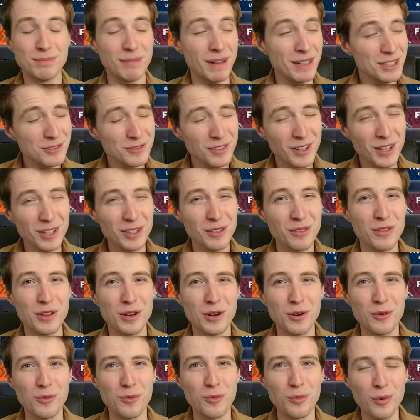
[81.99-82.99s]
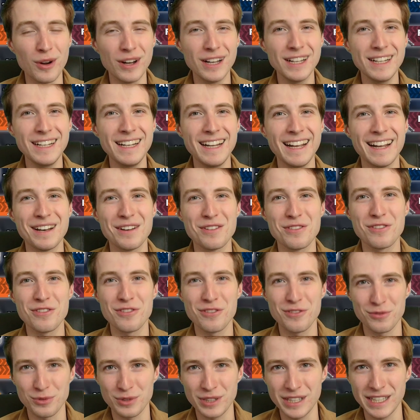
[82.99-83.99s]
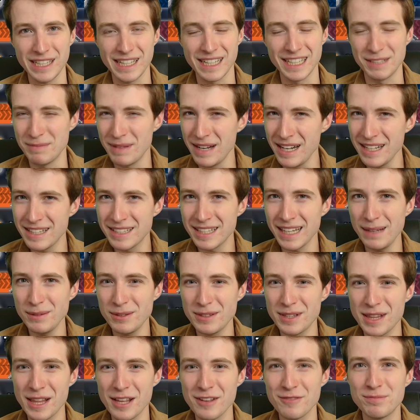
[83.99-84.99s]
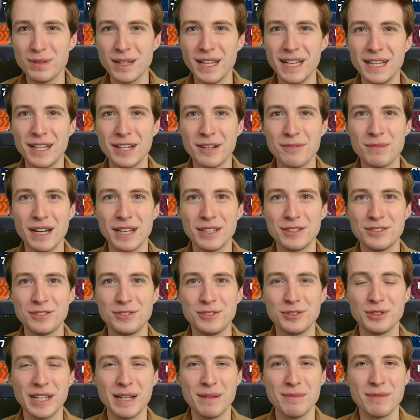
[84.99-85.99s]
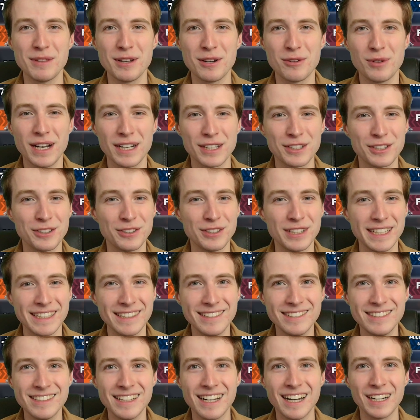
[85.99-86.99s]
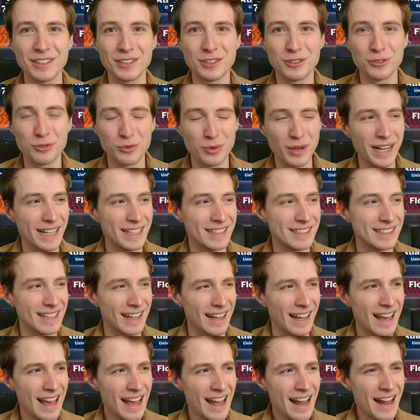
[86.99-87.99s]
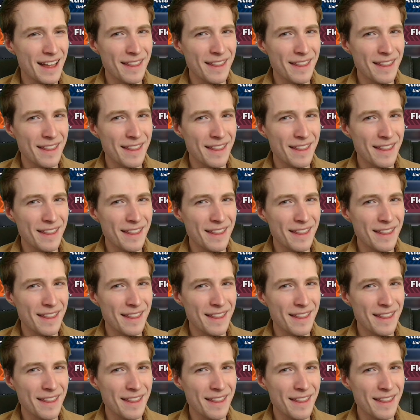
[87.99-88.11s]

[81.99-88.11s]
Montevallo, though, 1-3. As many times as they've played on my stream, their record is not great. I